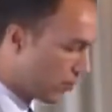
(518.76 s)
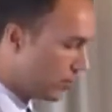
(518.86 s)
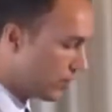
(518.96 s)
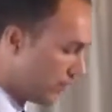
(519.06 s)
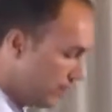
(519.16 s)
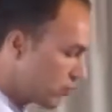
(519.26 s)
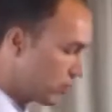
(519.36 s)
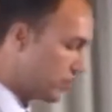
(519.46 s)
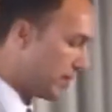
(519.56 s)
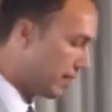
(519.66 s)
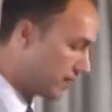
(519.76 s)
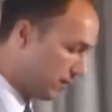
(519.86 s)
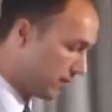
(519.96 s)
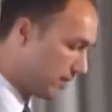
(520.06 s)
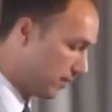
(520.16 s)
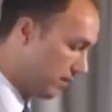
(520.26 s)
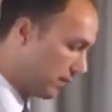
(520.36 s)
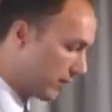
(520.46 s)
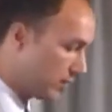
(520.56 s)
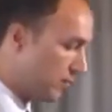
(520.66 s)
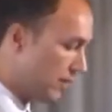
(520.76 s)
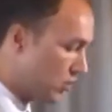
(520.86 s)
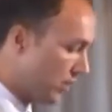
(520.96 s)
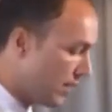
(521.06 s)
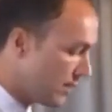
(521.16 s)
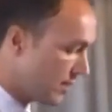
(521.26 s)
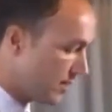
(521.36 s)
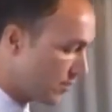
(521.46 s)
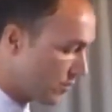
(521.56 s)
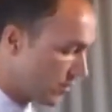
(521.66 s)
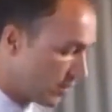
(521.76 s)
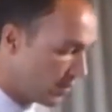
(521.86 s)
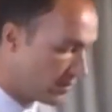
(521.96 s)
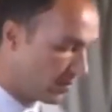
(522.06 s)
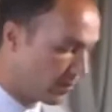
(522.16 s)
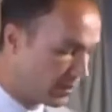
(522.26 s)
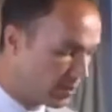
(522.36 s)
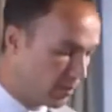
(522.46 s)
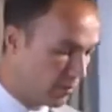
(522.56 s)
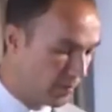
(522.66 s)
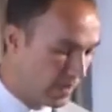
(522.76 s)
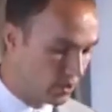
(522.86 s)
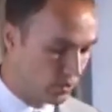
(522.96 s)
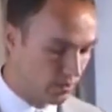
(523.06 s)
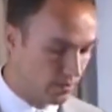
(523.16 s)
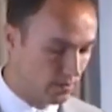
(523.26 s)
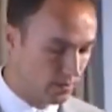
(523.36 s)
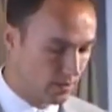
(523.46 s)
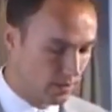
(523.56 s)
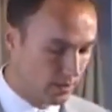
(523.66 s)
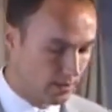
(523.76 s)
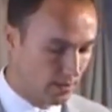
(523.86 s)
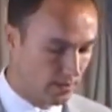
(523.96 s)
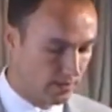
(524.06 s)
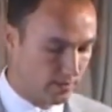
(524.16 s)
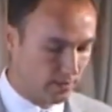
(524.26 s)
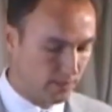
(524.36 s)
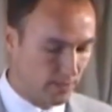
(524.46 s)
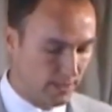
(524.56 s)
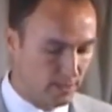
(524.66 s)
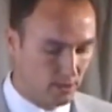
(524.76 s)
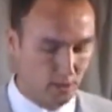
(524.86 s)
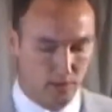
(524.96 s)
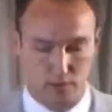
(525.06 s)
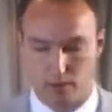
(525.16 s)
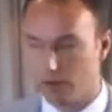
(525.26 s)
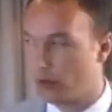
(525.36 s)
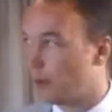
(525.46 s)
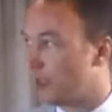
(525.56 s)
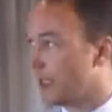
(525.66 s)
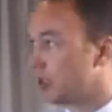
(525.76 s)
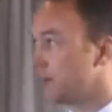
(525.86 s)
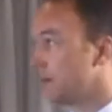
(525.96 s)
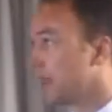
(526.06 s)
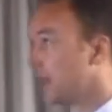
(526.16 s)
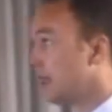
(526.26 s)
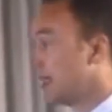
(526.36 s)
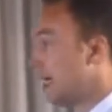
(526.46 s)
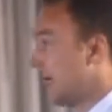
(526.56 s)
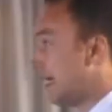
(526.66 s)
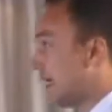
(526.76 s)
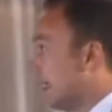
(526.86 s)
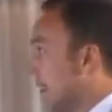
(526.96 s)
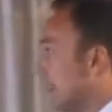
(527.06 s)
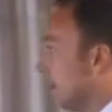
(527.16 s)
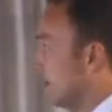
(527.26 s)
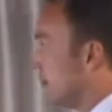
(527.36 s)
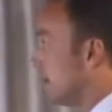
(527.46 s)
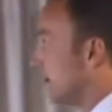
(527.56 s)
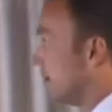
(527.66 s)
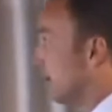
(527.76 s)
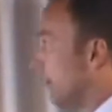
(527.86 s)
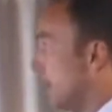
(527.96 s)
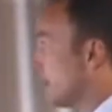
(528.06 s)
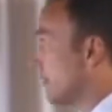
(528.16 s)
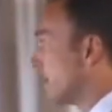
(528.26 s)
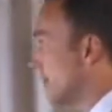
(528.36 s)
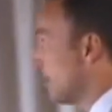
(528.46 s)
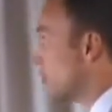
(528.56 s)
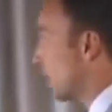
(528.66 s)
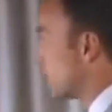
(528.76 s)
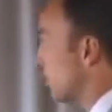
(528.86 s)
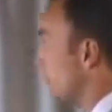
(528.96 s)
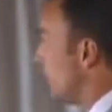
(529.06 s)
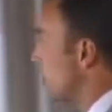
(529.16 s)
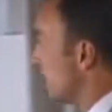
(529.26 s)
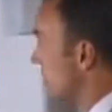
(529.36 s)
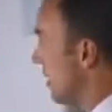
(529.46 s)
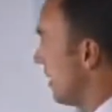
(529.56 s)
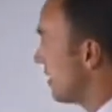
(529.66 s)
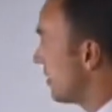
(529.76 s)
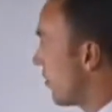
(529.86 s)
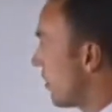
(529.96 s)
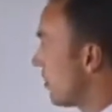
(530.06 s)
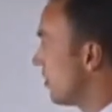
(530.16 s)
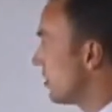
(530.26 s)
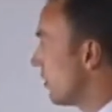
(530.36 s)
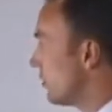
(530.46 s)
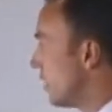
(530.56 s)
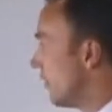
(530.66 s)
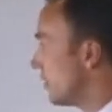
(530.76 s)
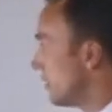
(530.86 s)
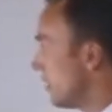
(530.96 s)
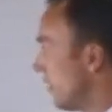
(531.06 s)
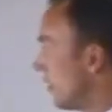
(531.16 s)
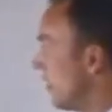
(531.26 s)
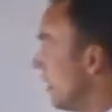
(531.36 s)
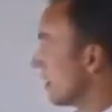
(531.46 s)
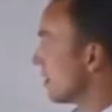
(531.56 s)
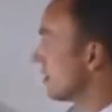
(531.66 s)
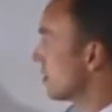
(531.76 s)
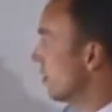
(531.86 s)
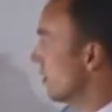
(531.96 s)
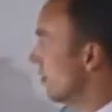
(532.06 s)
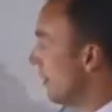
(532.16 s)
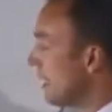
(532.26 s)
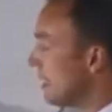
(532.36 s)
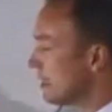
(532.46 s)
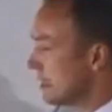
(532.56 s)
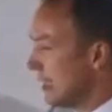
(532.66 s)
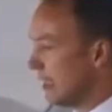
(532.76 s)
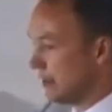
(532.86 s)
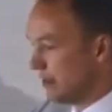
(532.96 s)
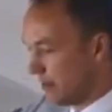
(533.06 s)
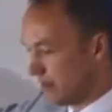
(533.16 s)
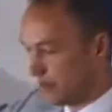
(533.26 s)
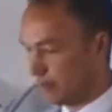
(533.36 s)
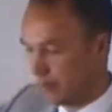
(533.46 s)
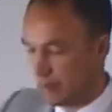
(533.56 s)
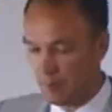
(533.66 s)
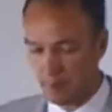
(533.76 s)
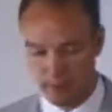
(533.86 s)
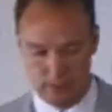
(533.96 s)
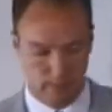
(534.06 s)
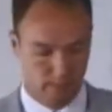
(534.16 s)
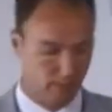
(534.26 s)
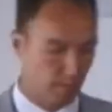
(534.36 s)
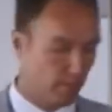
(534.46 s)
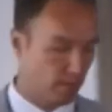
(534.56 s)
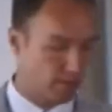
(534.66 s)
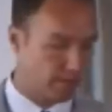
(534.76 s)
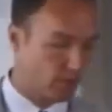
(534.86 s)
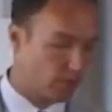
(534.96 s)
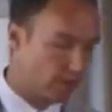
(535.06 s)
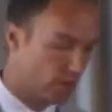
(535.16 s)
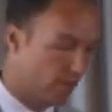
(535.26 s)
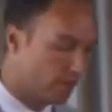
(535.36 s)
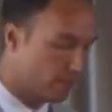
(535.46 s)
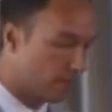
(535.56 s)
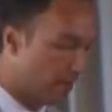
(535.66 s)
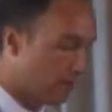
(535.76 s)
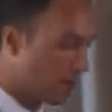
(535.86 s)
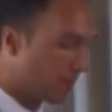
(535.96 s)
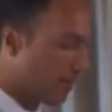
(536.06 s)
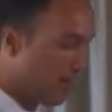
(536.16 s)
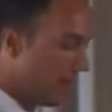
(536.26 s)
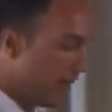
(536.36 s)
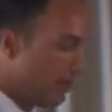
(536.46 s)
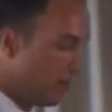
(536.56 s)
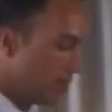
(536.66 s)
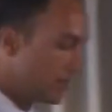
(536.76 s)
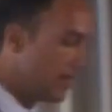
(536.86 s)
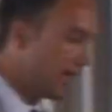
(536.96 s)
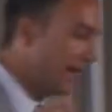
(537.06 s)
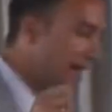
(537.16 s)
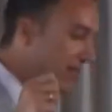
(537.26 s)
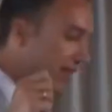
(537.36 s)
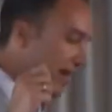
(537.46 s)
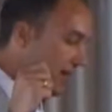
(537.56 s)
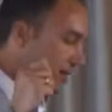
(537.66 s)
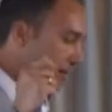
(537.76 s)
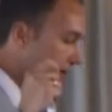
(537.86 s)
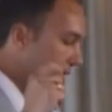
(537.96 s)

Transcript: which in this respect, as far as marginality is concerned, the principle of marginal price determination, has the same structural features as the theories of Jevons and Walras. So what Menger said, the same observation that Jevons made, was that